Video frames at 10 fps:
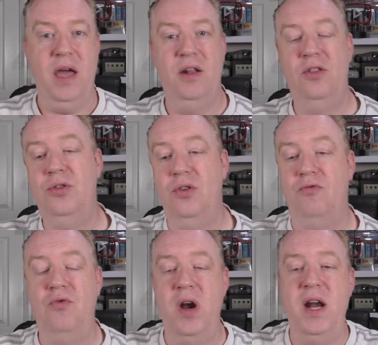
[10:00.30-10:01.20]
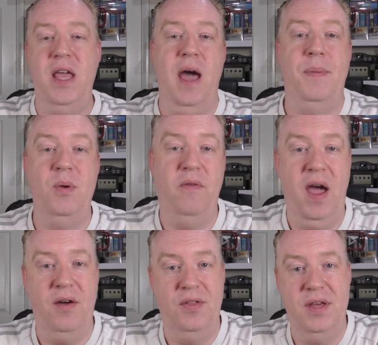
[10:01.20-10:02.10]
really happy with
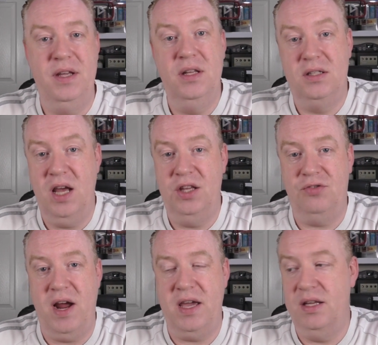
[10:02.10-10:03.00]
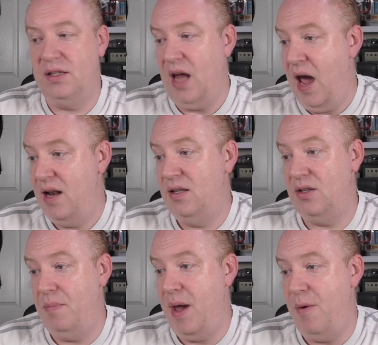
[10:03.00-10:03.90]
how the tennis rackets and
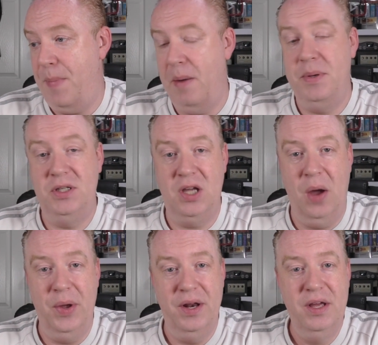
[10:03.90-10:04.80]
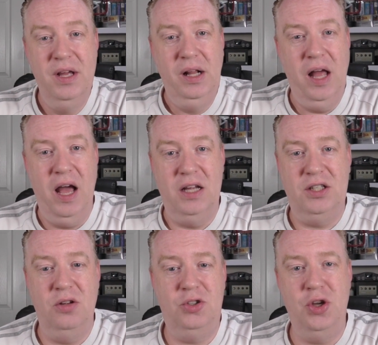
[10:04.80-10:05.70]
the pound puppies are going.
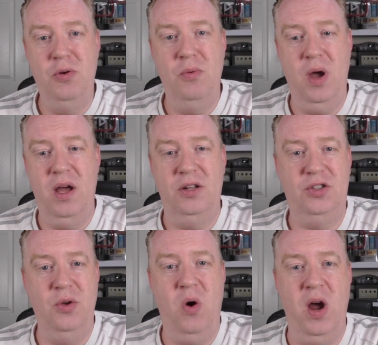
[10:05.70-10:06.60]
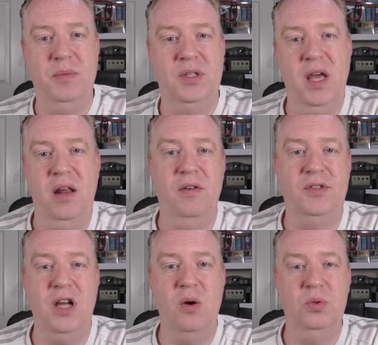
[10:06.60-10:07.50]
So two items there that have
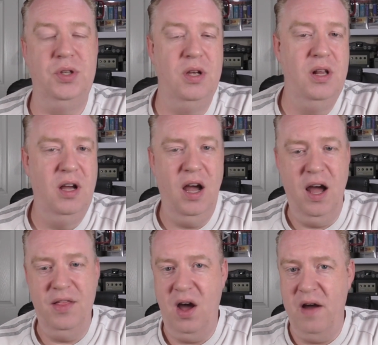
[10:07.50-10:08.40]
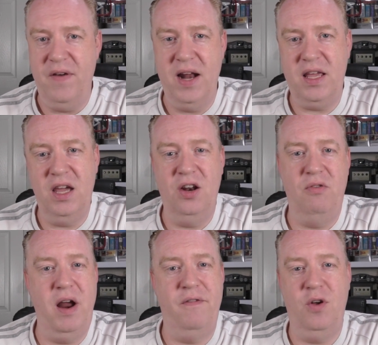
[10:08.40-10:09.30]
sold that I've had kicking
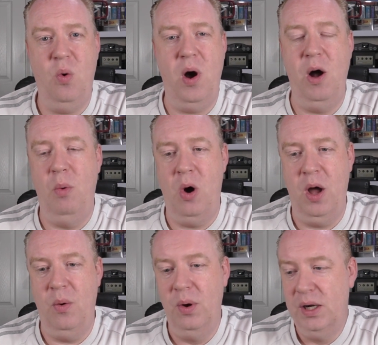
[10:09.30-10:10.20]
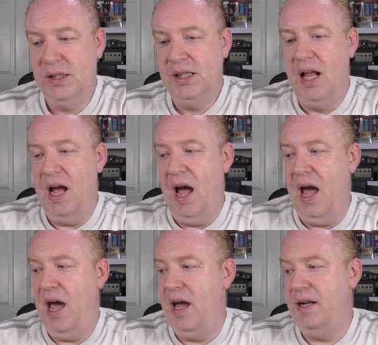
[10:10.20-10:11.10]
around for quite a while,
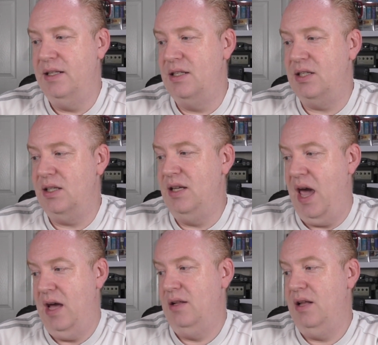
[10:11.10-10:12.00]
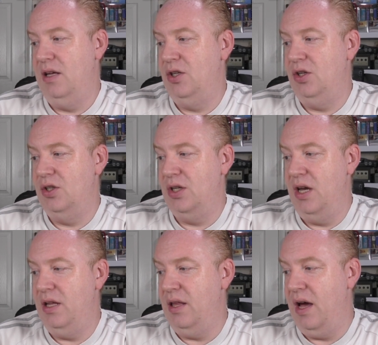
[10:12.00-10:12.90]
and yeah, as you can
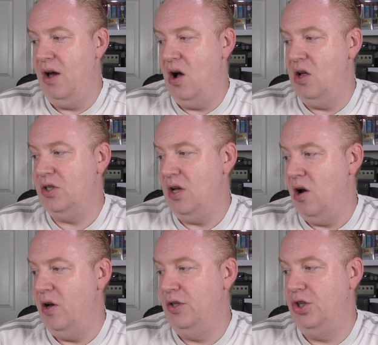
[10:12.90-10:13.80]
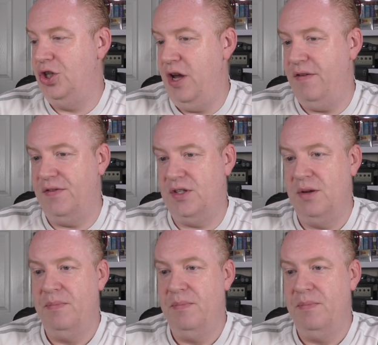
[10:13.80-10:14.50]
see, they are starting to shift.